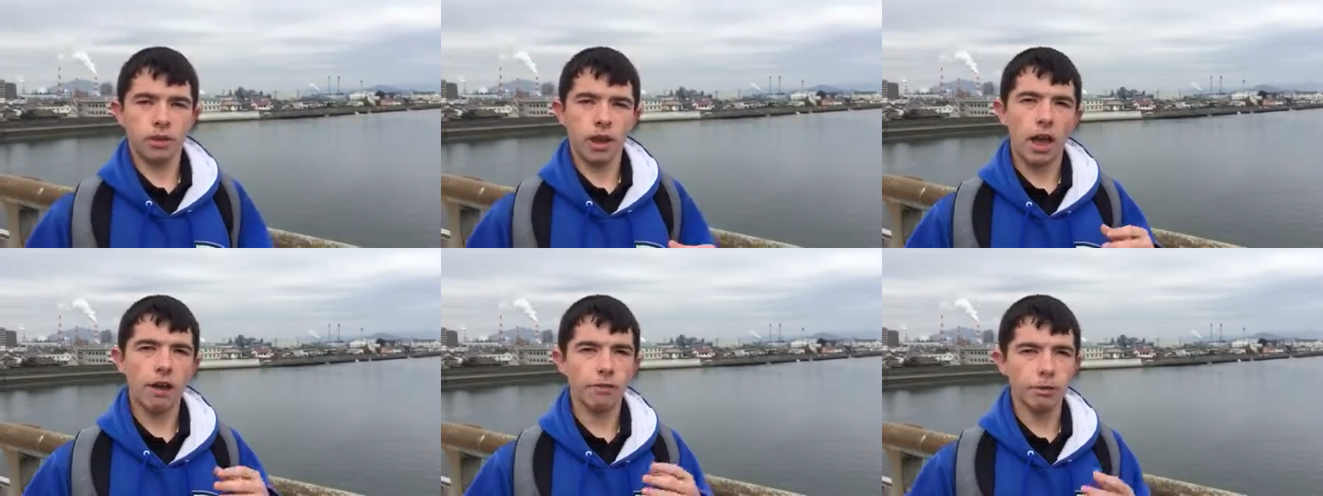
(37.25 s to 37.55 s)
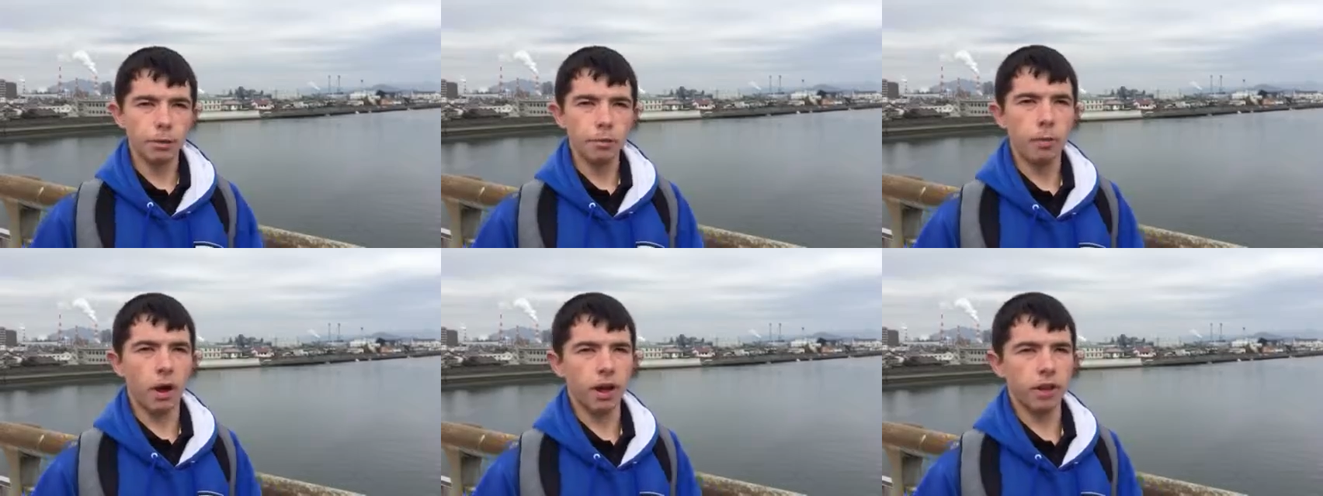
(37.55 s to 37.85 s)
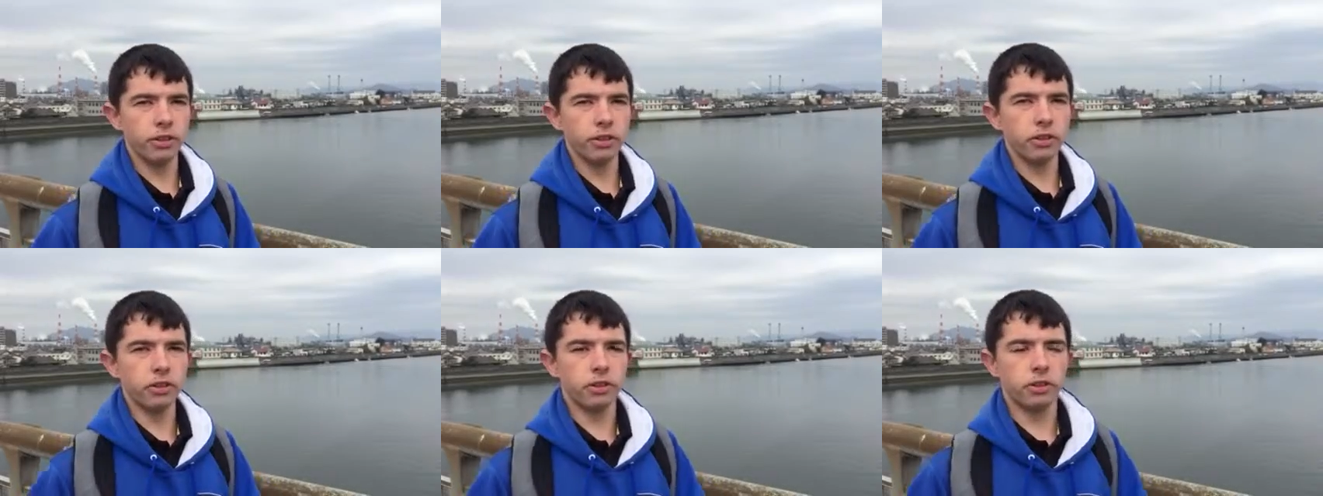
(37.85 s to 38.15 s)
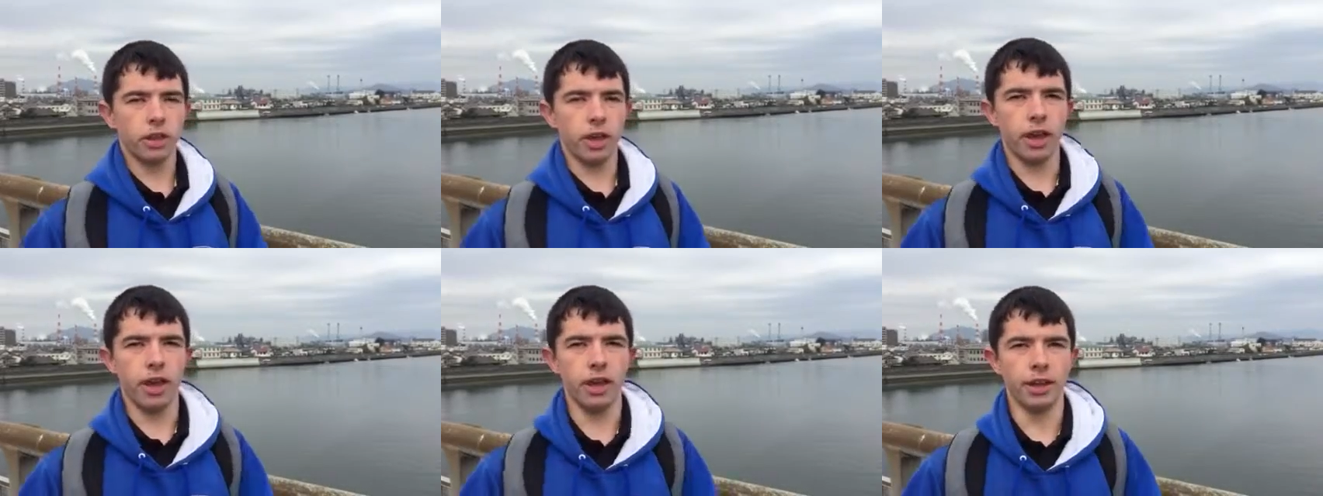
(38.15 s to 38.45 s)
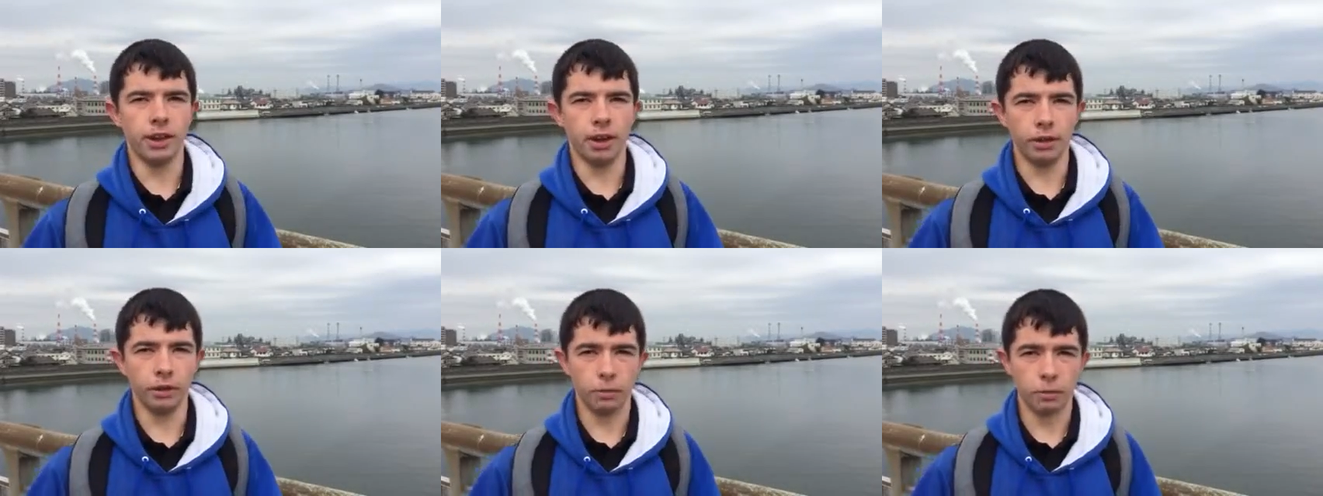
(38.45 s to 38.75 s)
every month
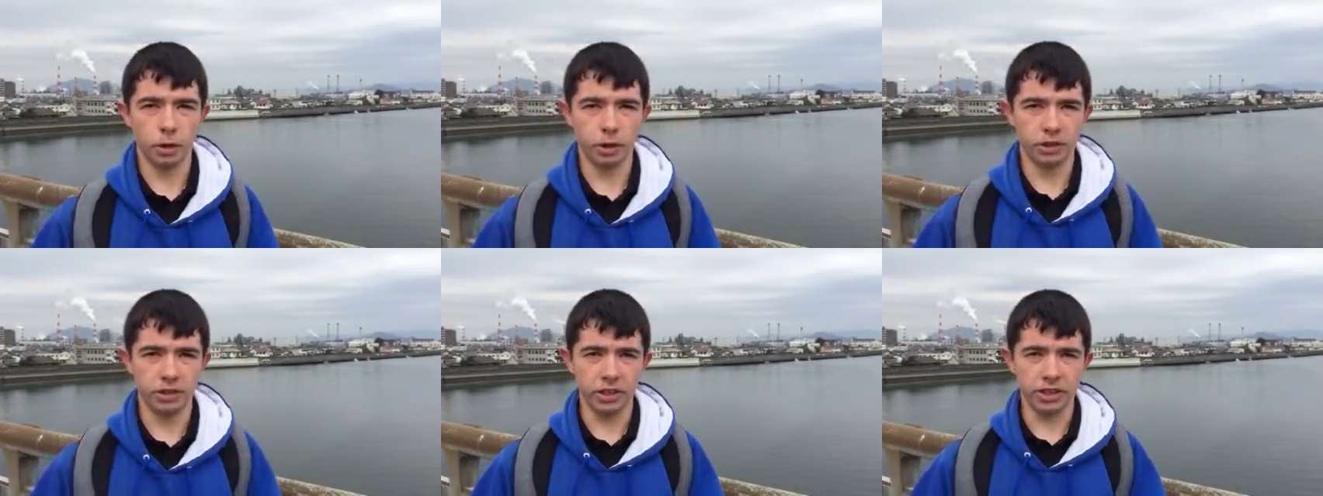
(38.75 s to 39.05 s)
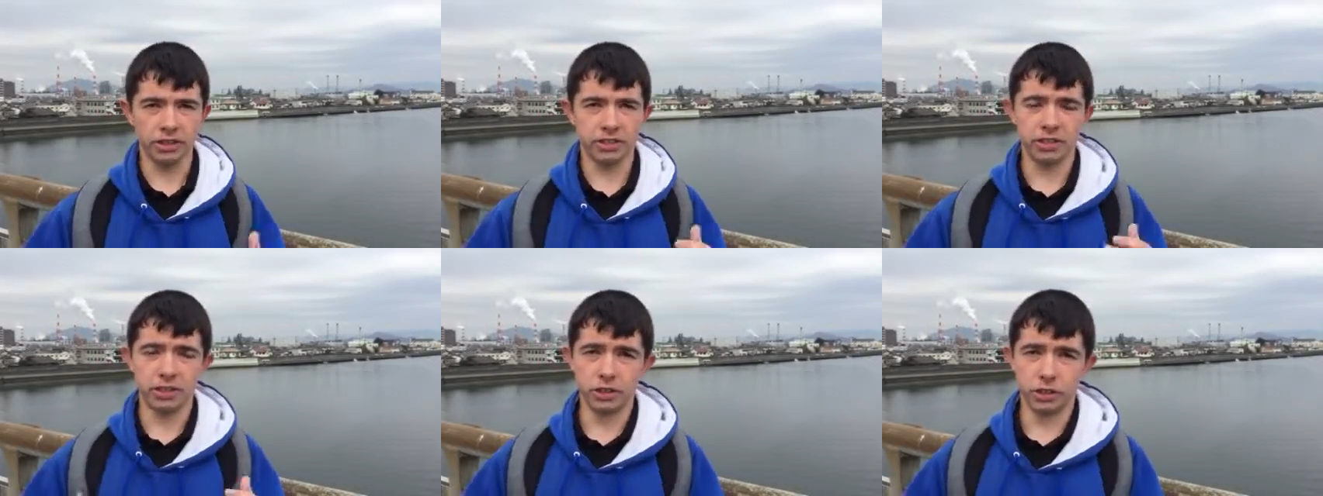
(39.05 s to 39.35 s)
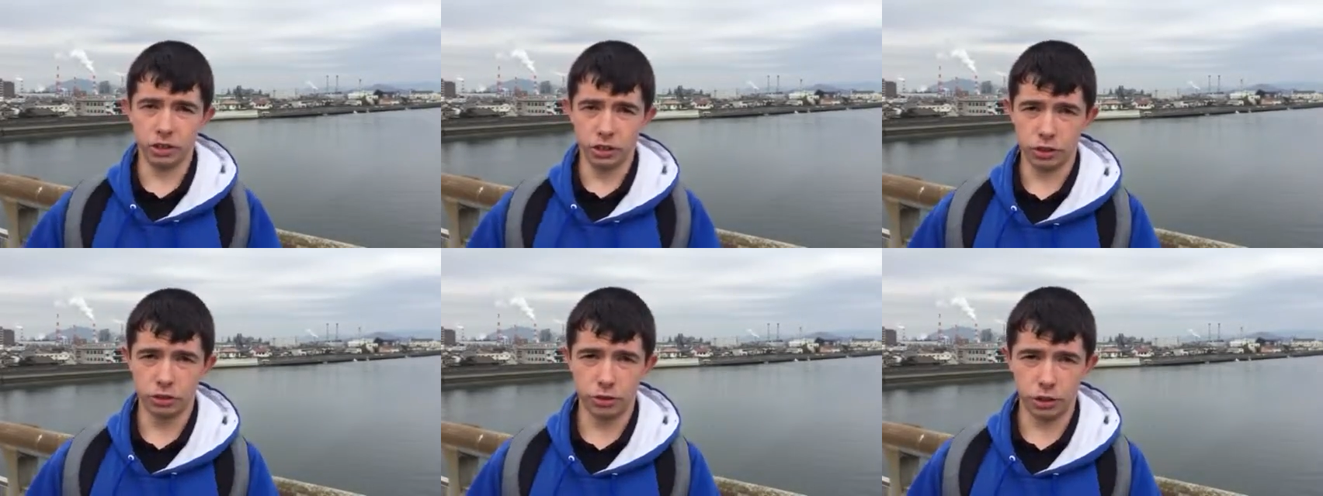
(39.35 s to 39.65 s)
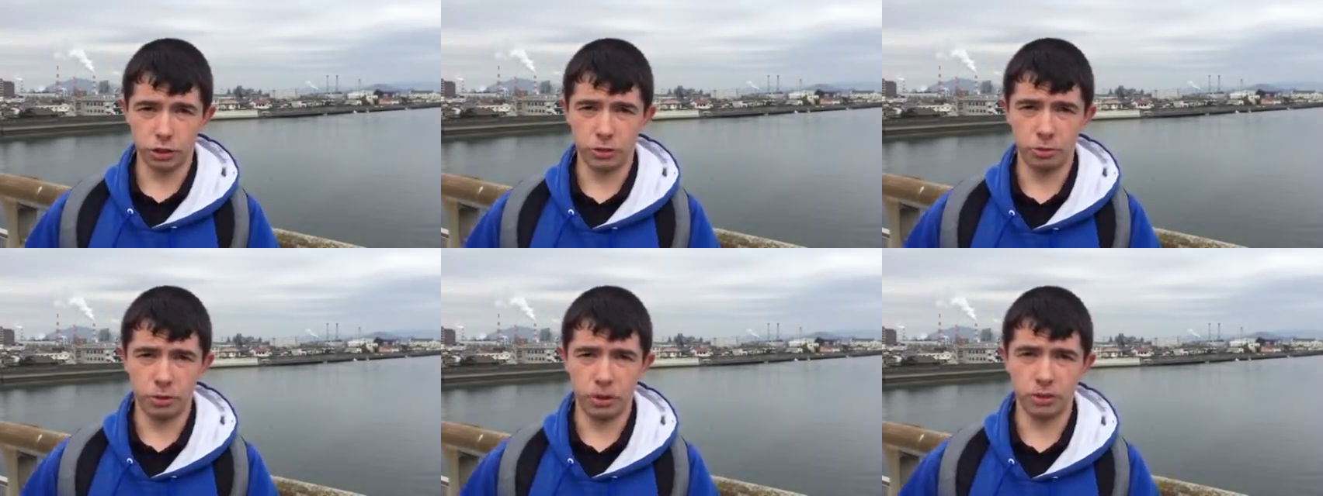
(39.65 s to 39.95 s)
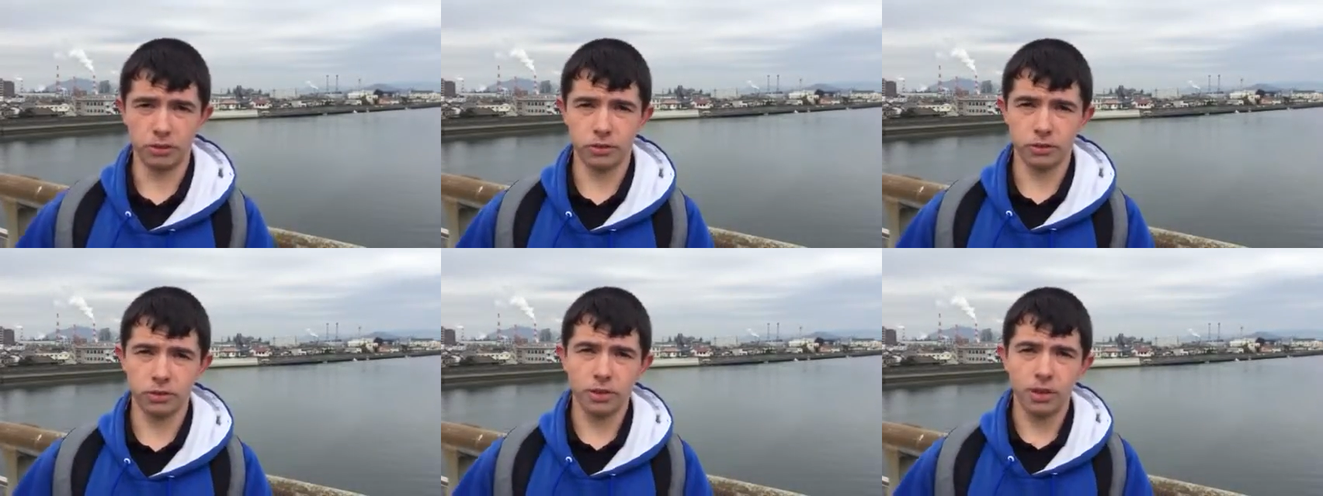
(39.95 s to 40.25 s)
and on their birthdays and during
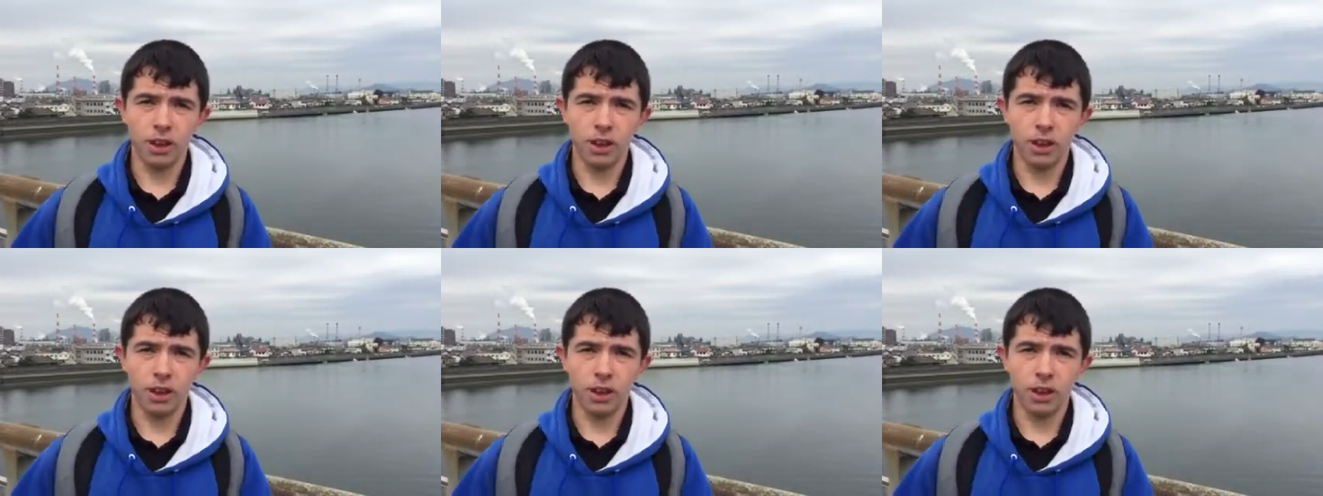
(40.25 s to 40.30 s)
Christmas.